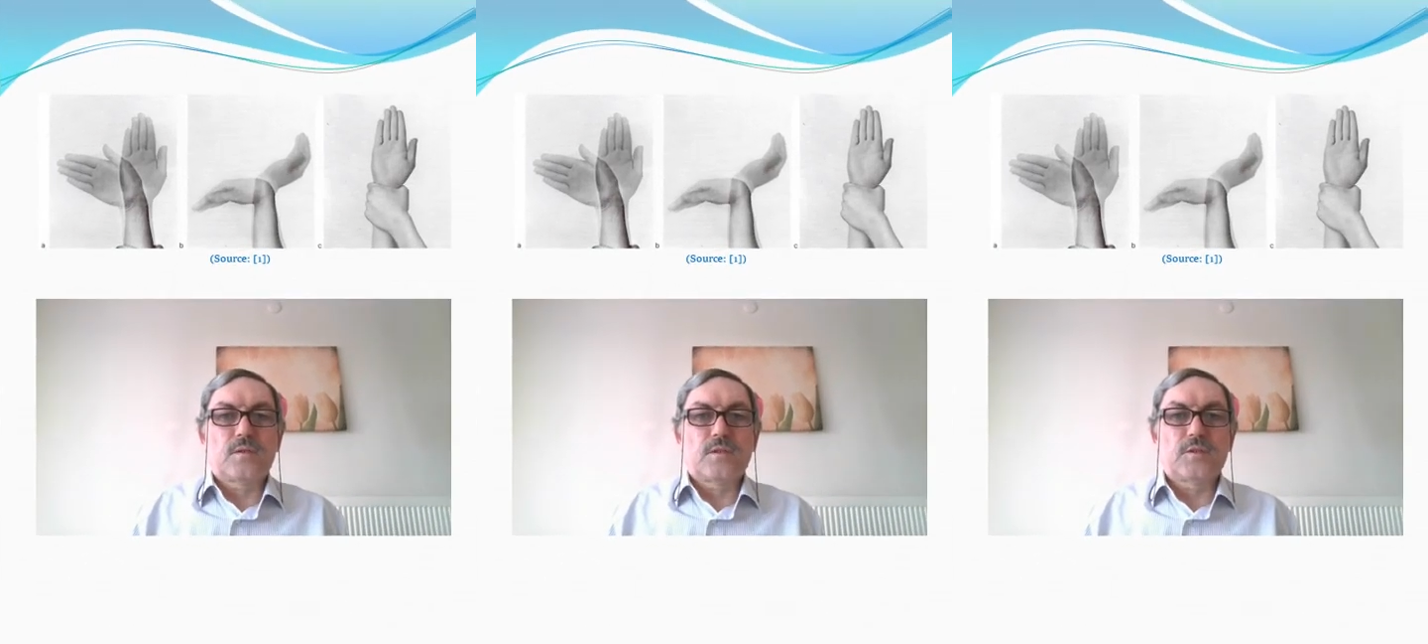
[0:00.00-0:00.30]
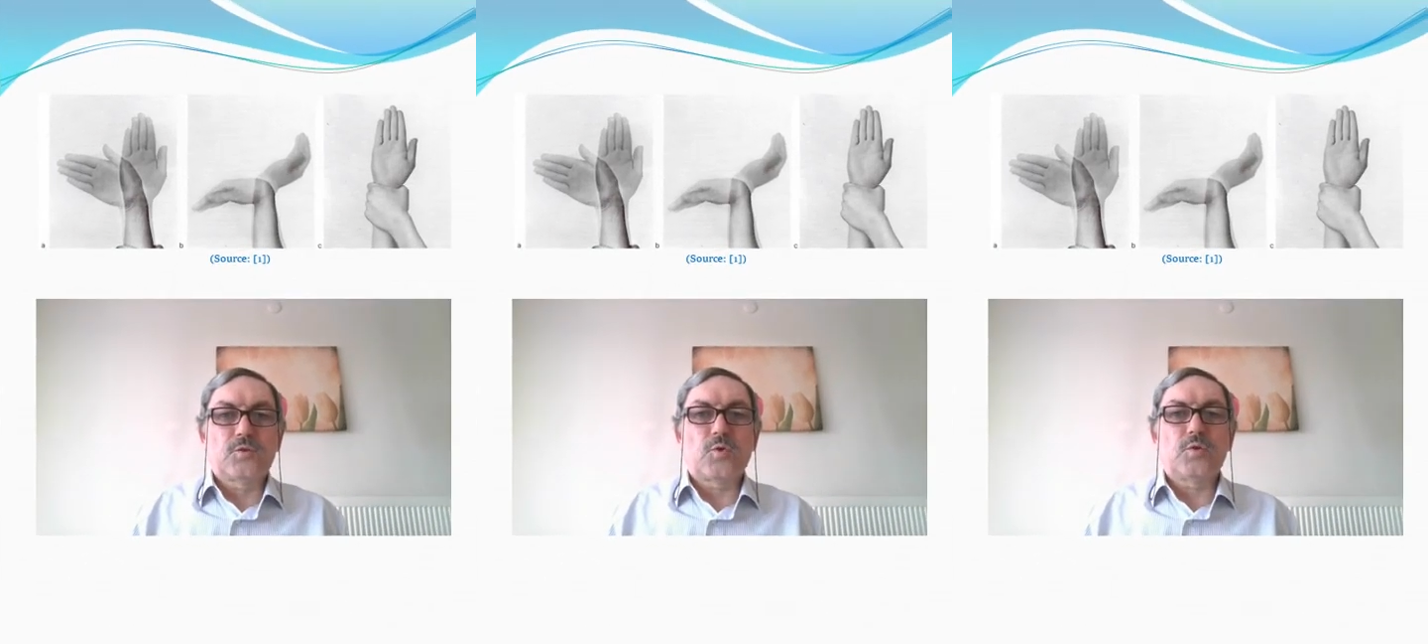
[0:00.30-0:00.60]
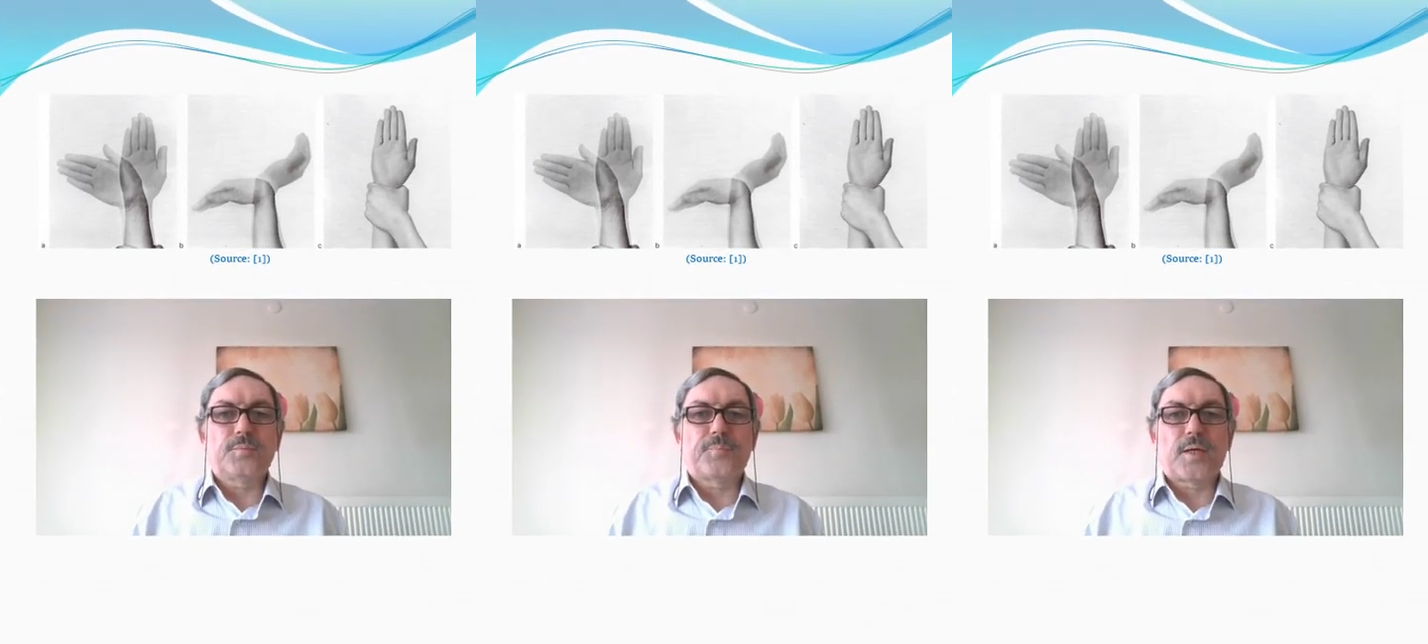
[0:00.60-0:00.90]

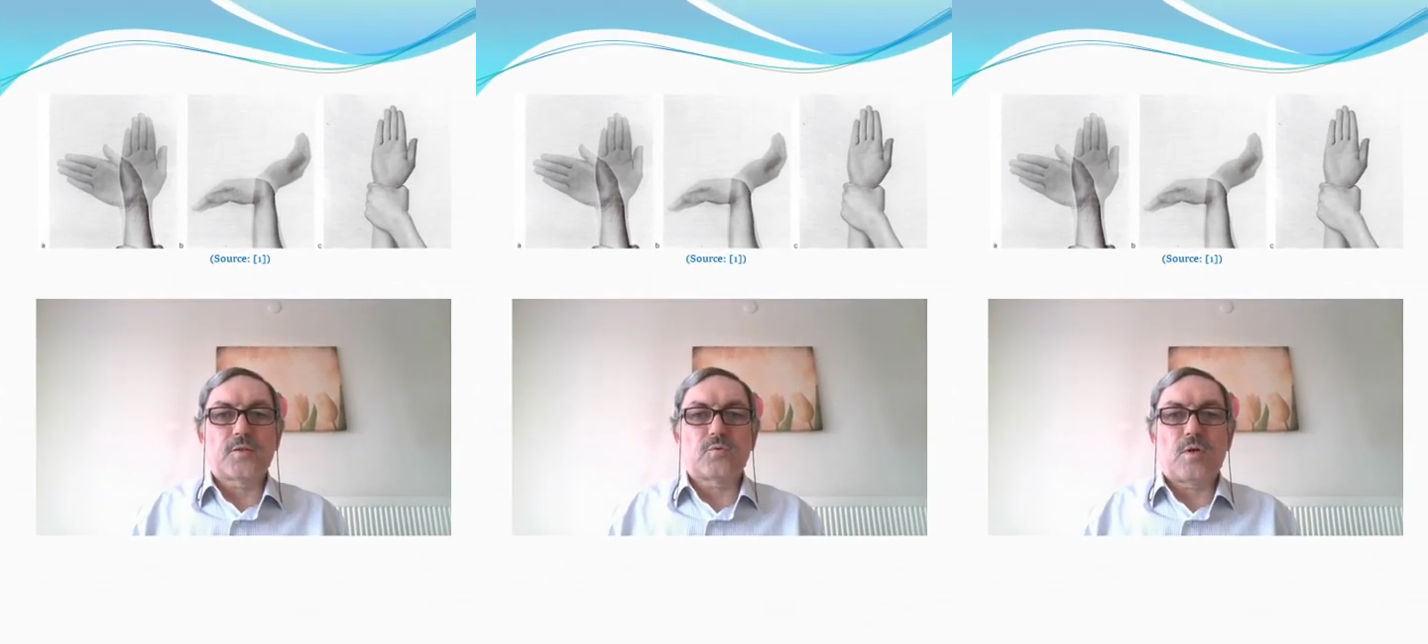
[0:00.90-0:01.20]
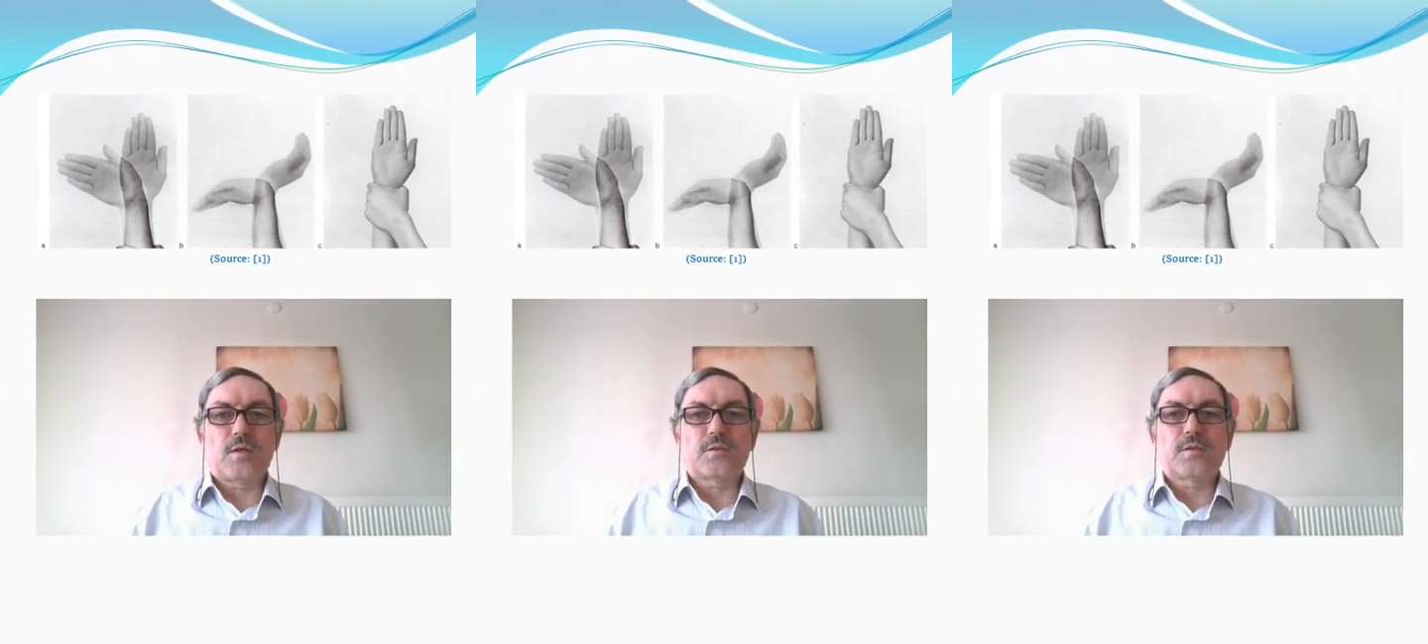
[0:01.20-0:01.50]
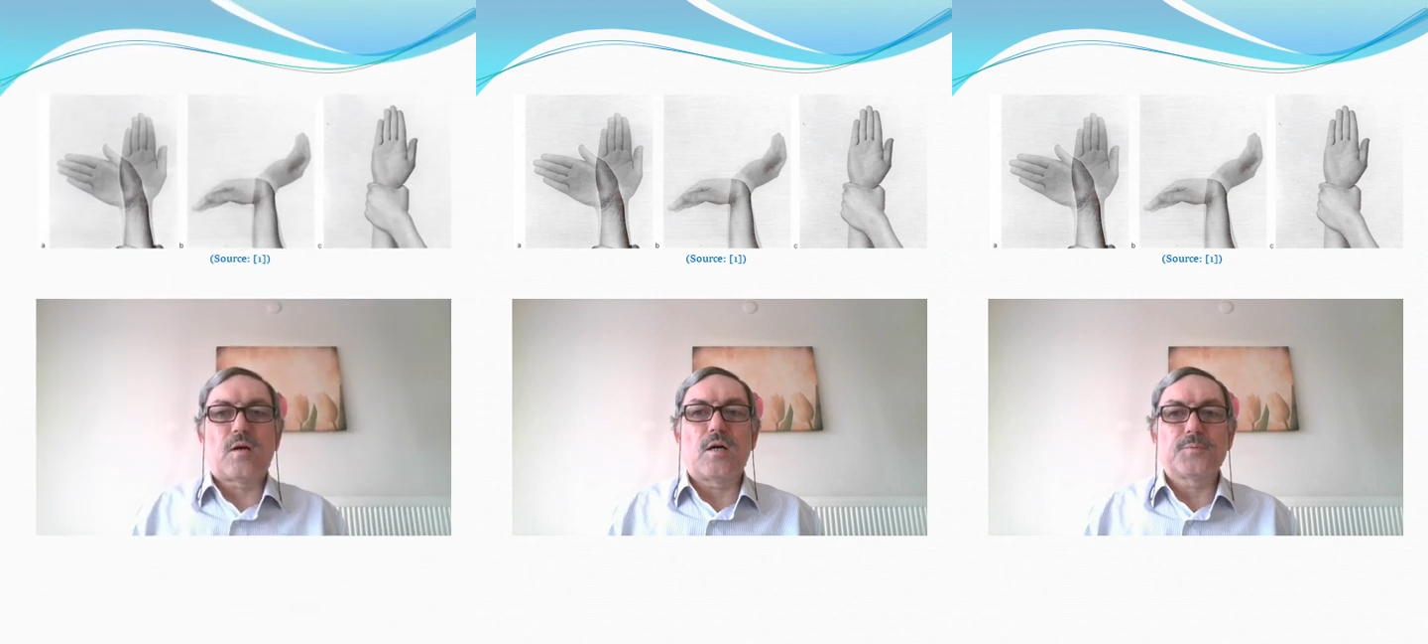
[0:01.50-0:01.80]
Returning back to
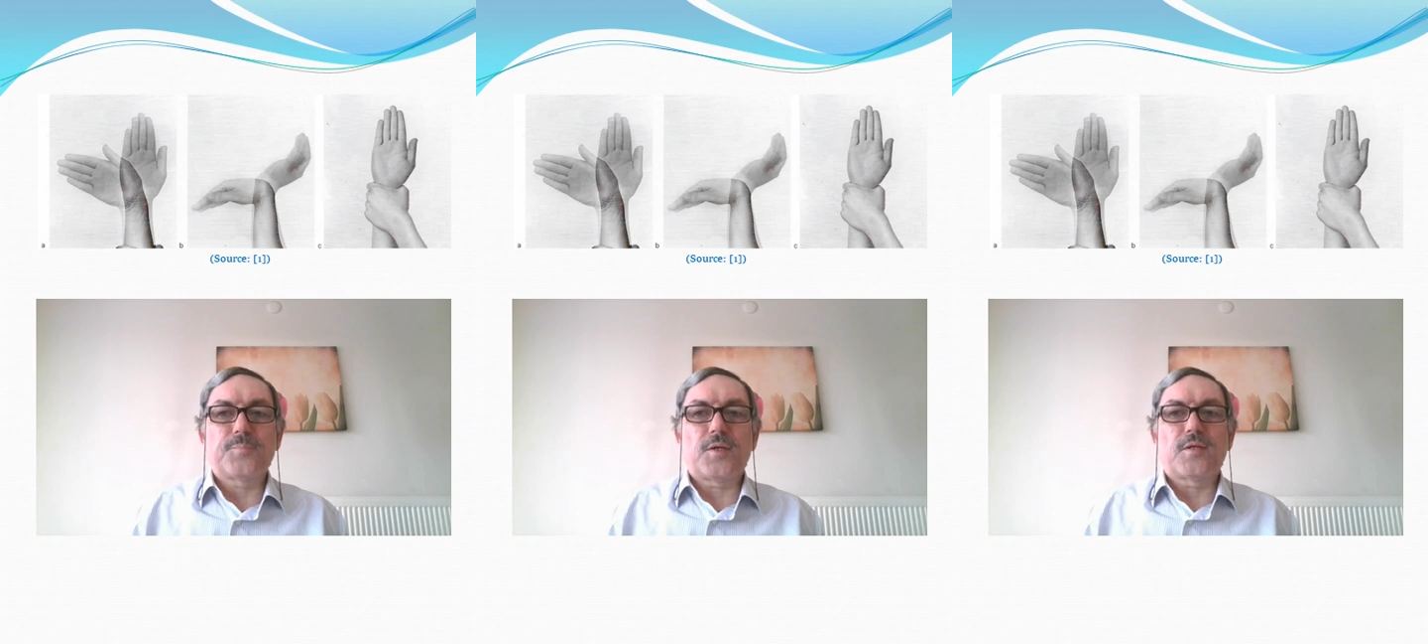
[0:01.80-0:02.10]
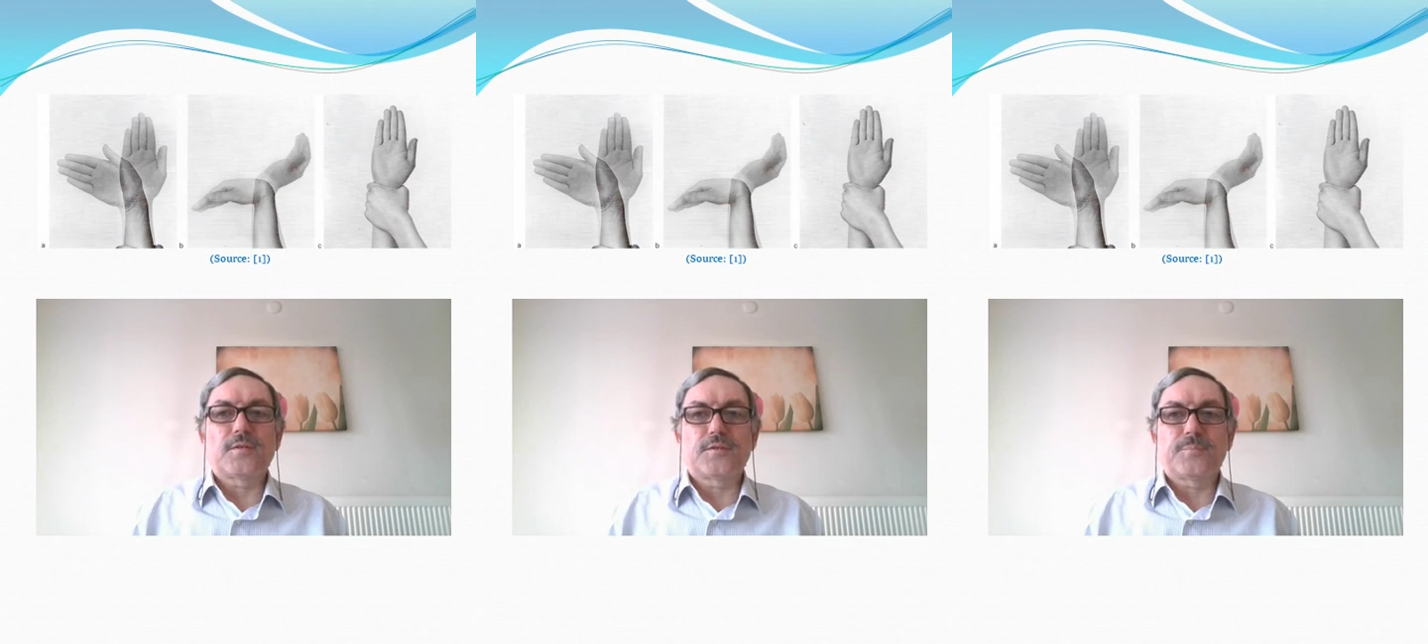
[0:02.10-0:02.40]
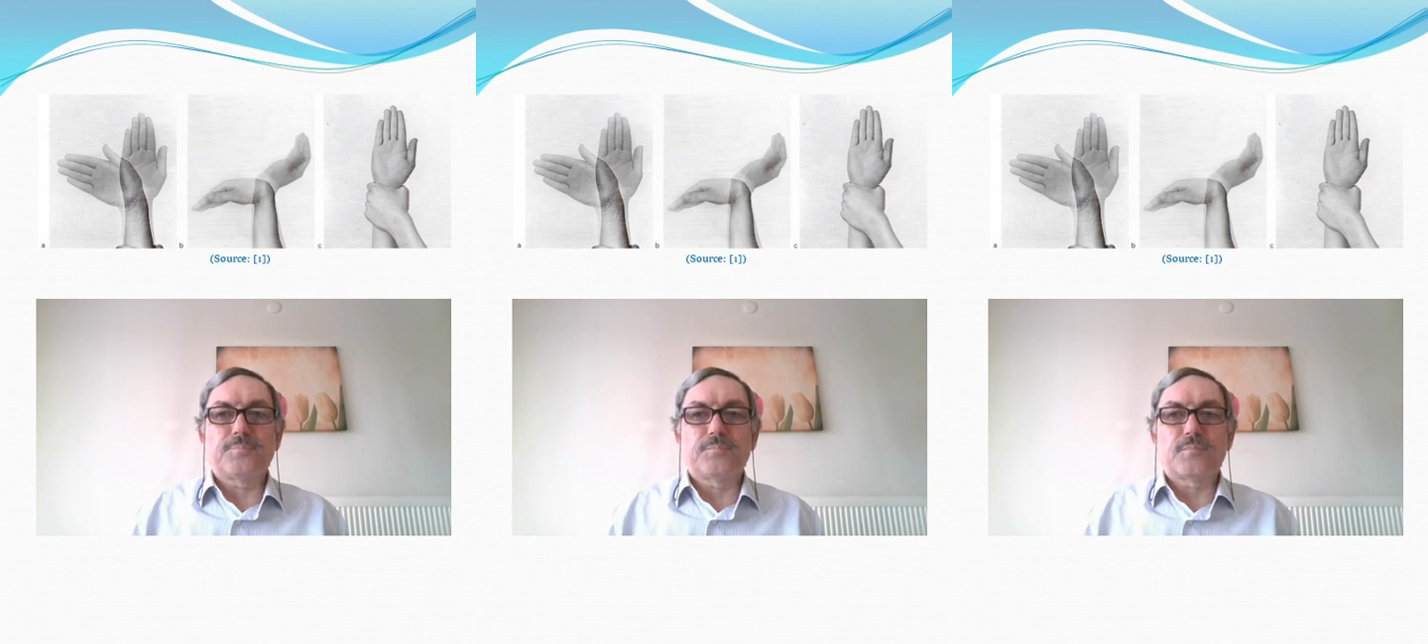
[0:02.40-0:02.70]
our arm
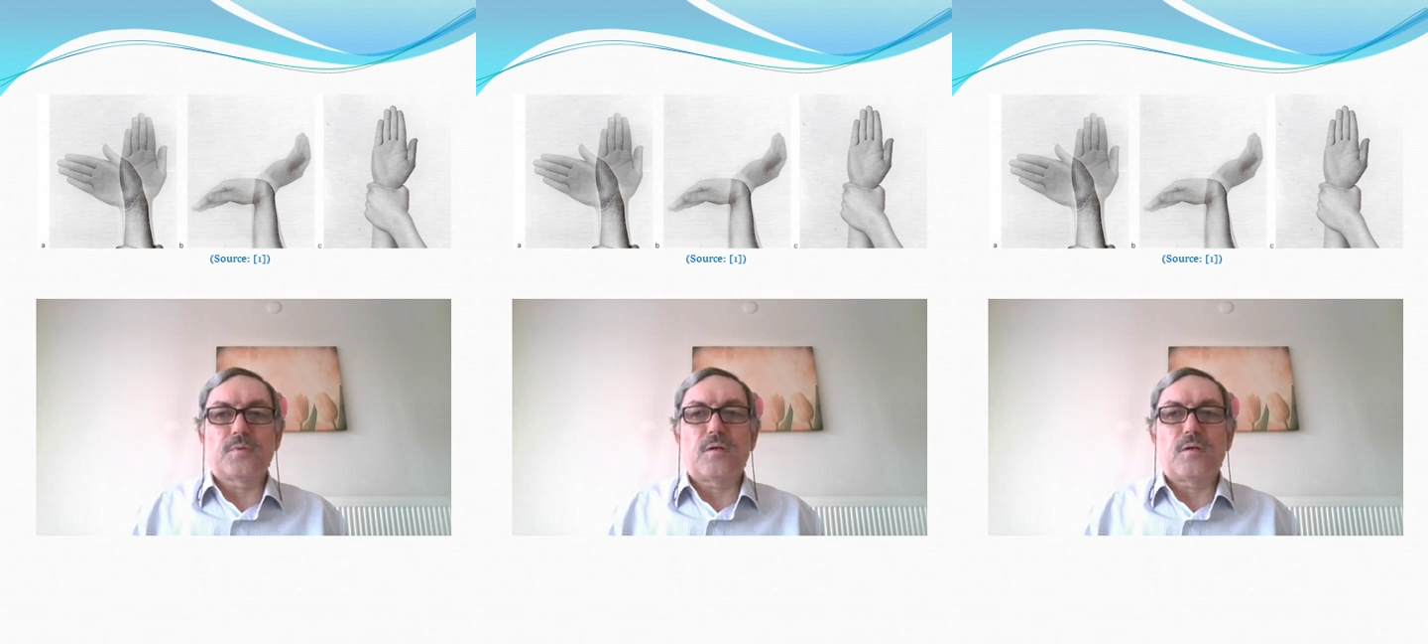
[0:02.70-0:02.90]
mechanism,